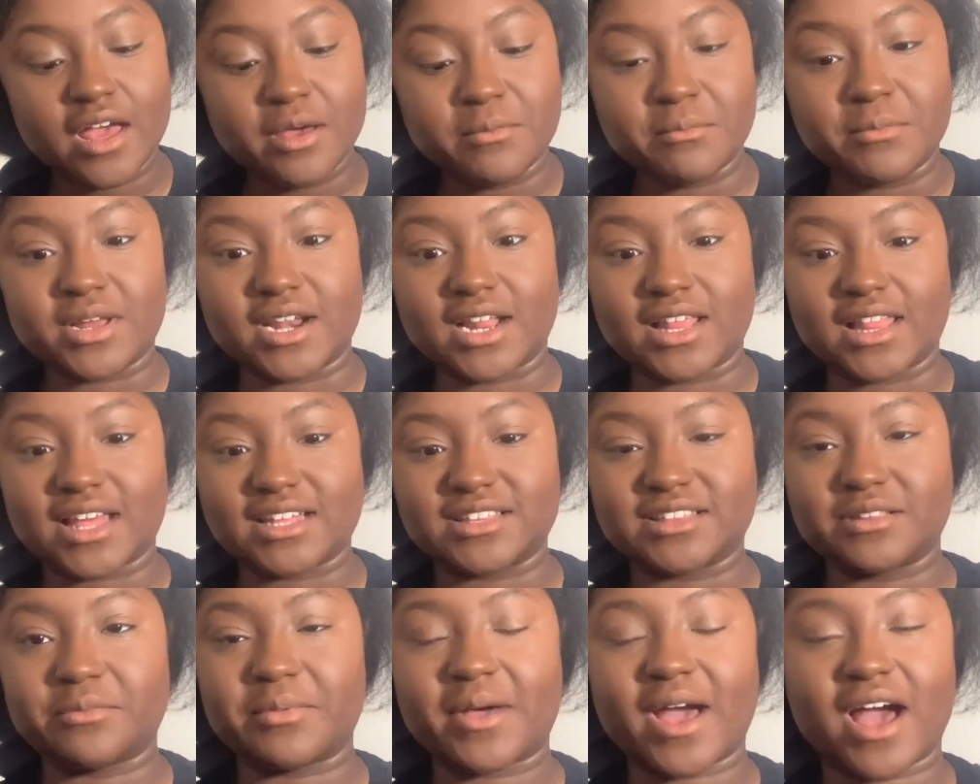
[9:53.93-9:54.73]
but I like
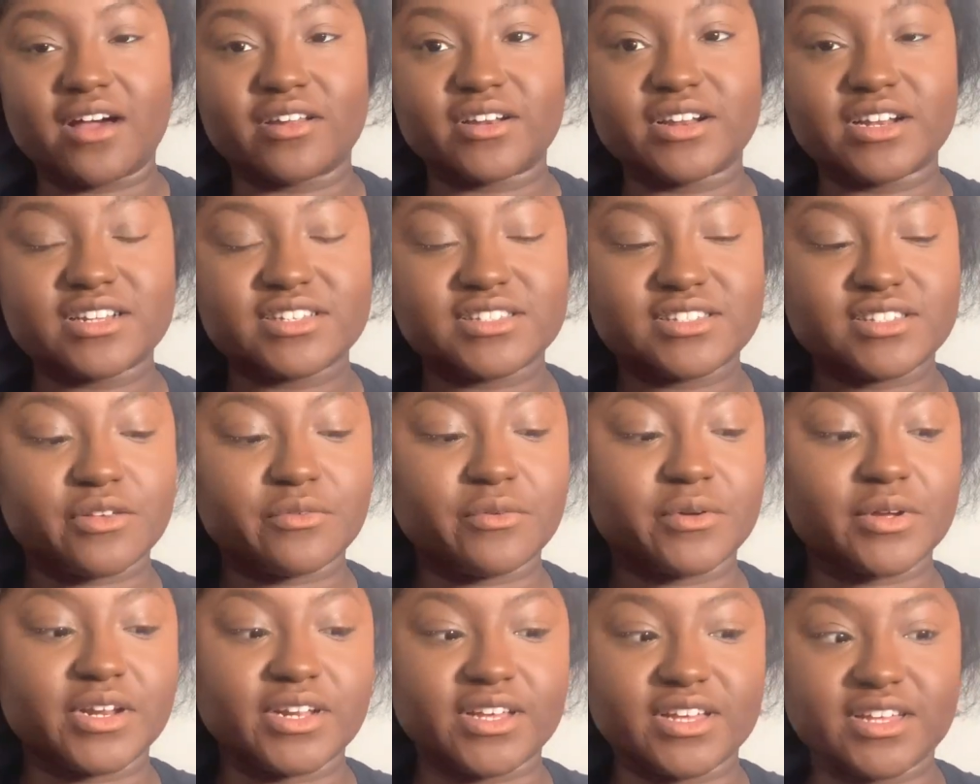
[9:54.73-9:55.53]
the powder. So
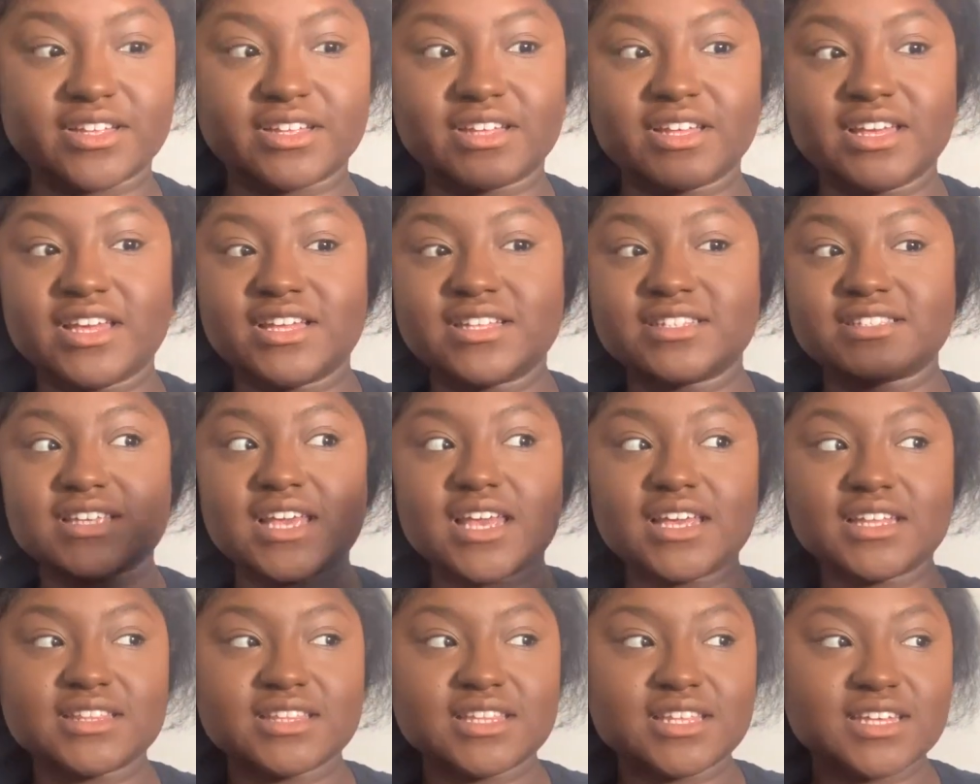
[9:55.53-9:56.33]
we're gonna
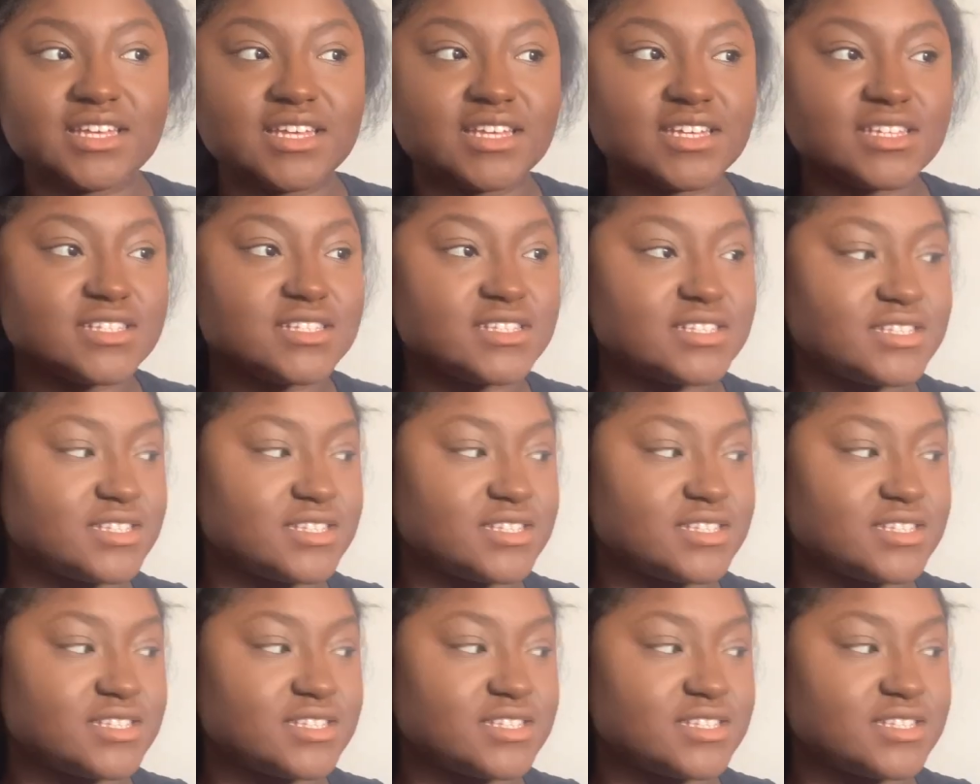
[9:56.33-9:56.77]
take this,